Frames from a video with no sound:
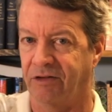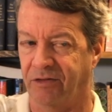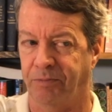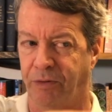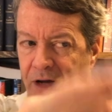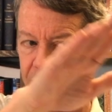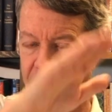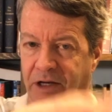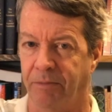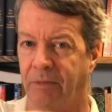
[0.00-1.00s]
Just
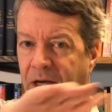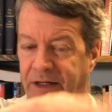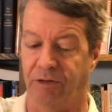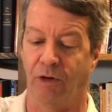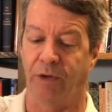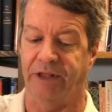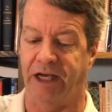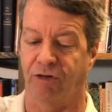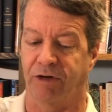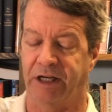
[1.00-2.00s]
probably, I don't know what that
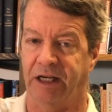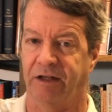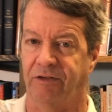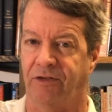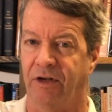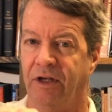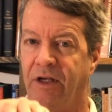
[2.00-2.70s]
Greek is,